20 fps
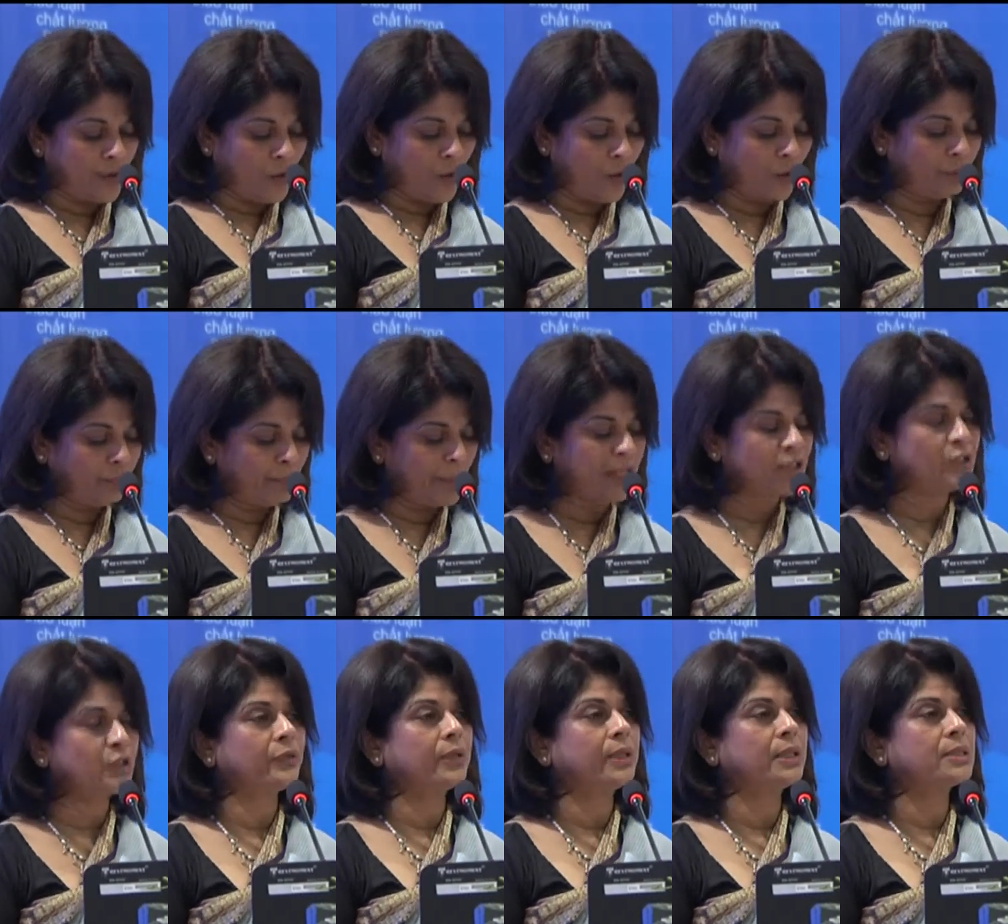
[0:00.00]
on
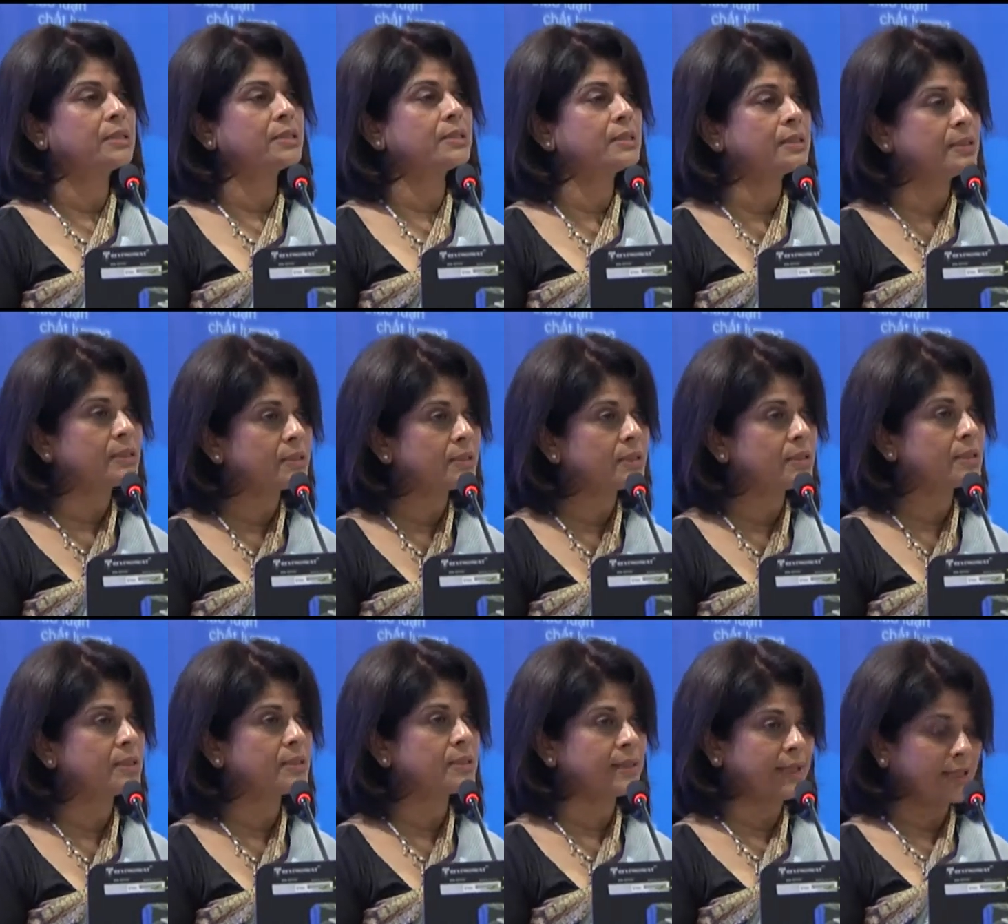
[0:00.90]
measuring
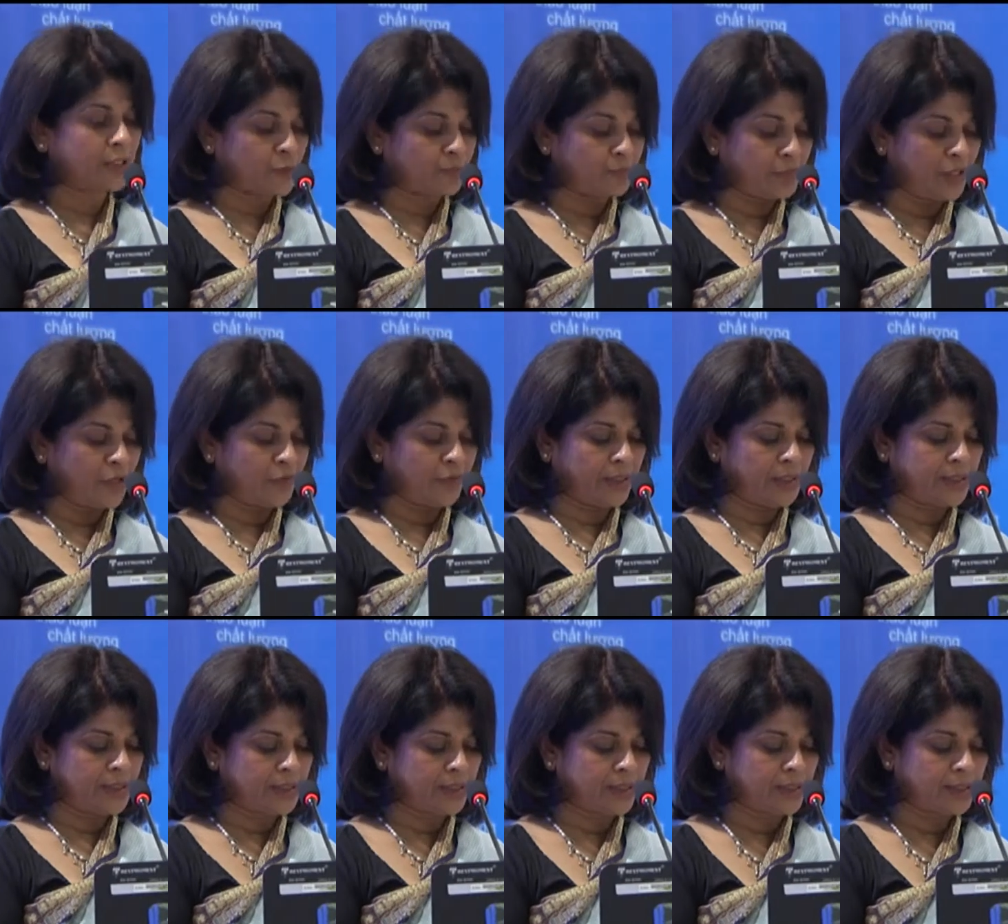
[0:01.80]
citizens'
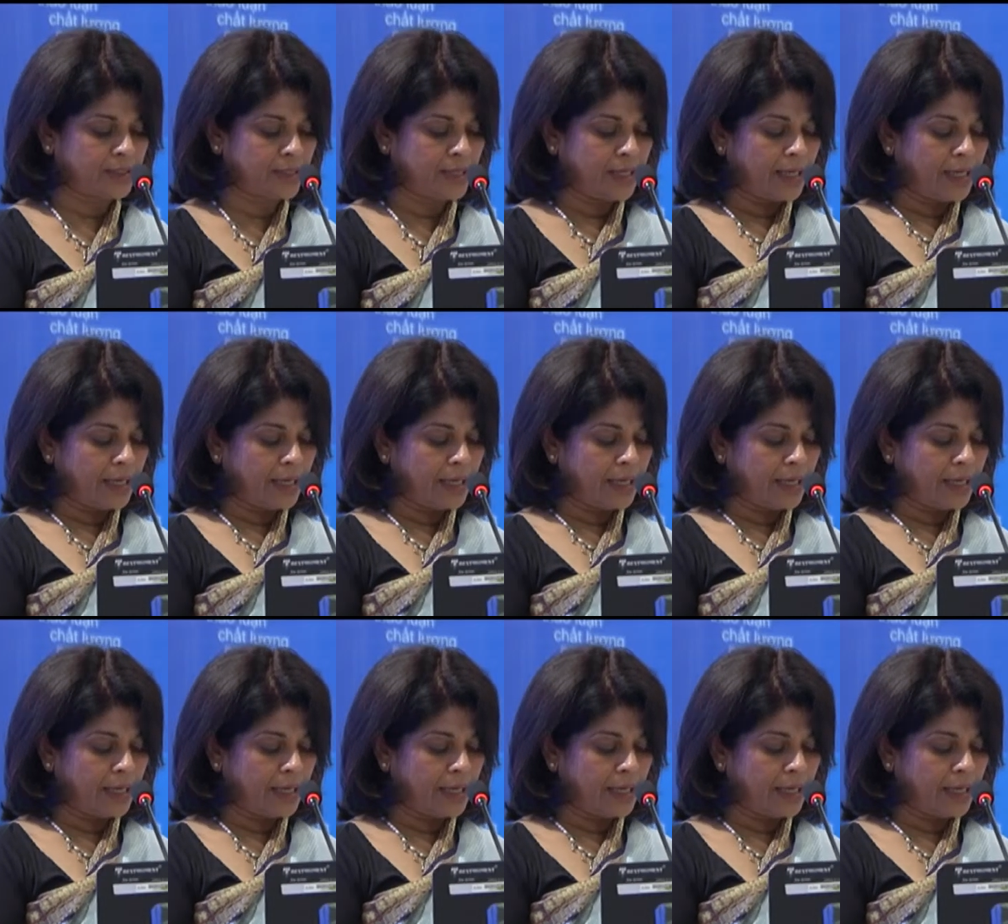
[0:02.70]
experiences